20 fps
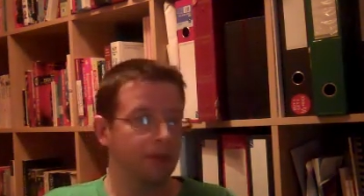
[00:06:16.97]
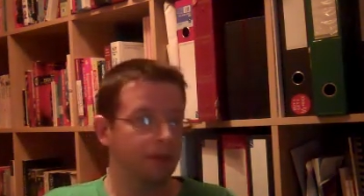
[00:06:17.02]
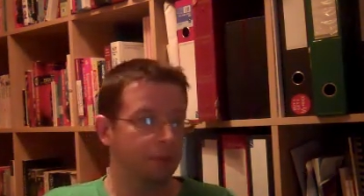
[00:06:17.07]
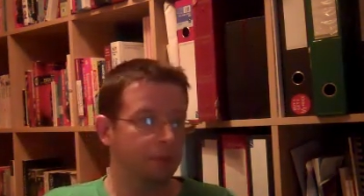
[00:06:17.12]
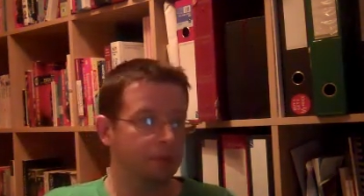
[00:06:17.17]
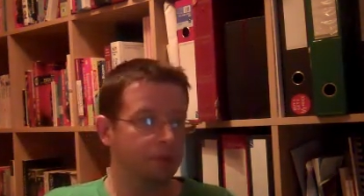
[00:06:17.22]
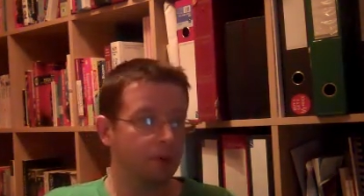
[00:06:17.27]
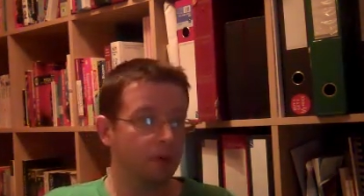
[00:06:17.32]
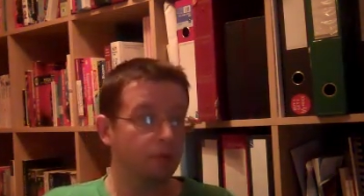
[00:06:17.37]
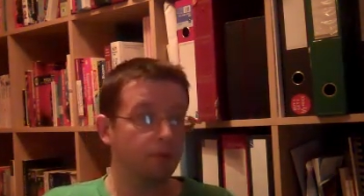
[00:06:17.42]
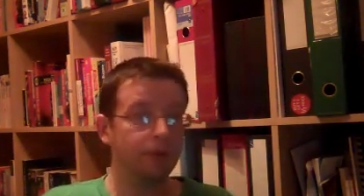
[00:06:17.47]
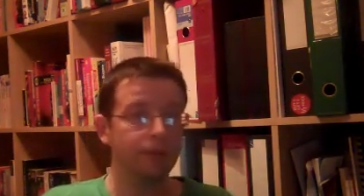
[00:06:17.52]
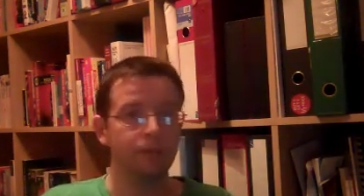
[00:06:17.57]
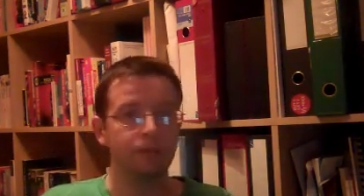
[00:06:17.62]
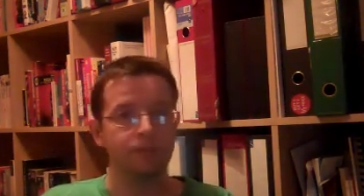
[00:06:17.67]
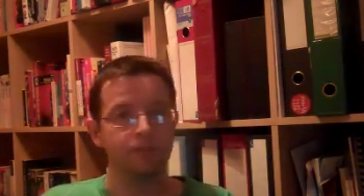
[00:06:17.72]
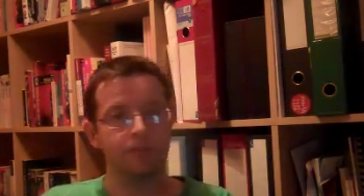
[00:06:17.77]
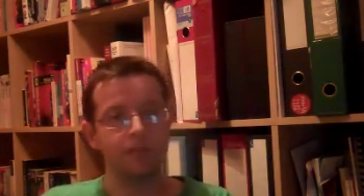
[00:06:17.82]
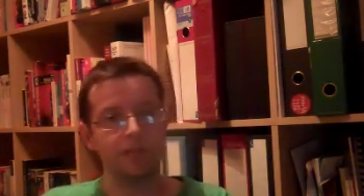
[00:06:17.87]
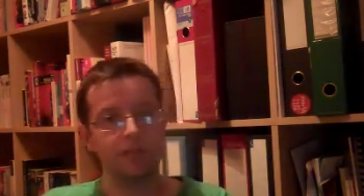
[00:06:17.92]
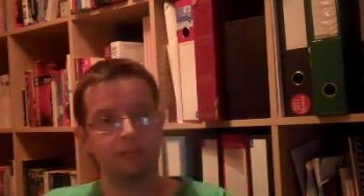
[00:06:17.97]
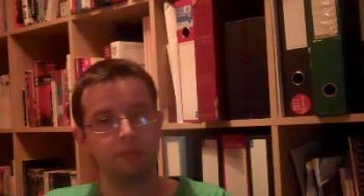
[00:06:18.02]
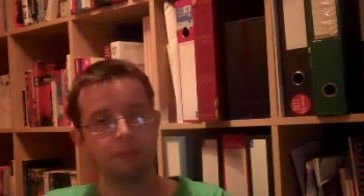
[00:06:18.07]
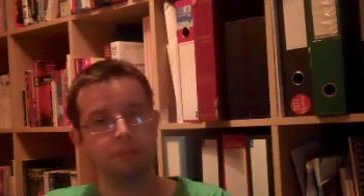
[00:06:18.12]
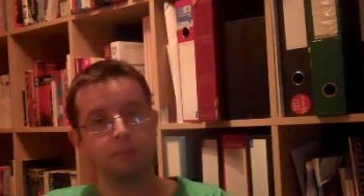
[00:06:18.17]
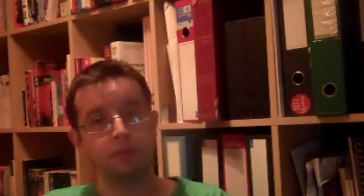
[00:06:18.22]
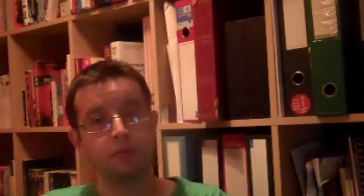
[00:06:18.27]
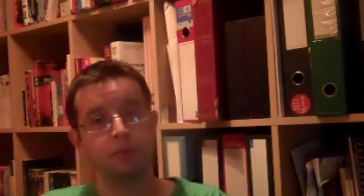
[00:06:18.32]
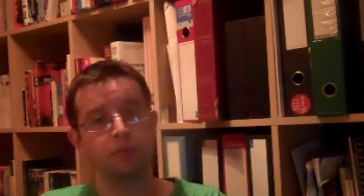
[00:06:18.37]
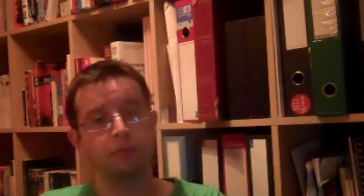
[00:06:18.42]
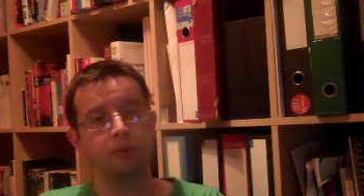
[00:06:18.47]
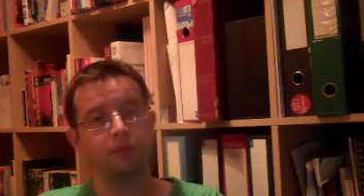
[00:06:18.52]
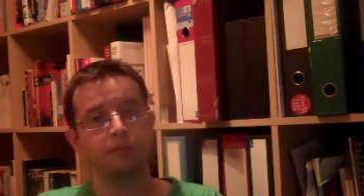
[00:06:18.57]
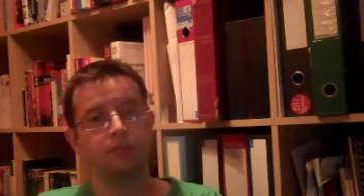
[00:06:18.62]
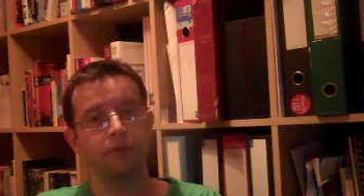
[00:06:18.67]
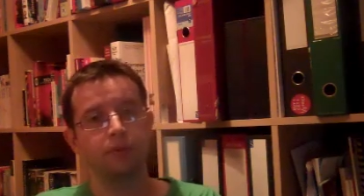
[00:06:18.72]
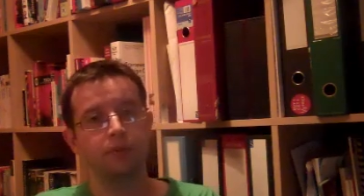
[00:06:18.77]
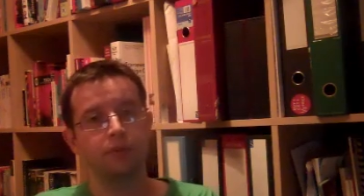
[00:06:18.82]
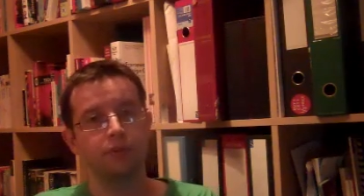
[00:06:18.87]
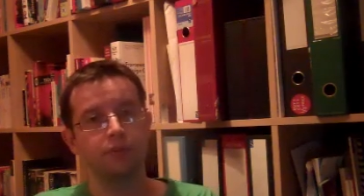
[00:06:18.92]
We've got a really good team on board. We've
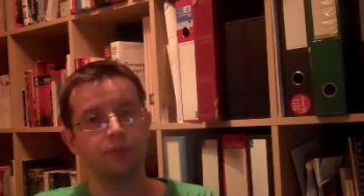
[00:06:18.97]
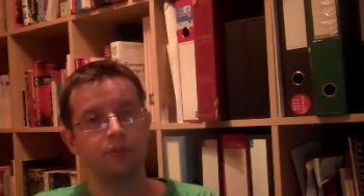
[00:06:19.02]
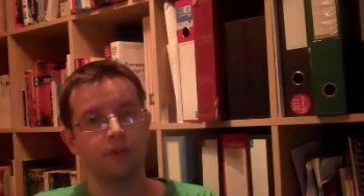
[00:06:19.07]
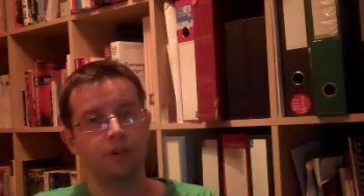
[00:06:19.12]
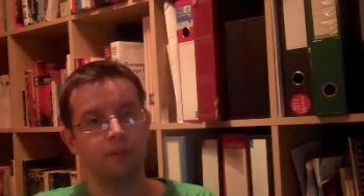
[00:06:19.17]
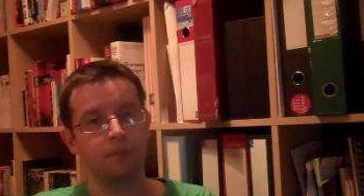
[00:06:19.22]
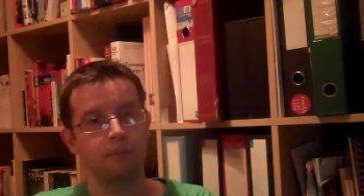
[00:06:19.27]
got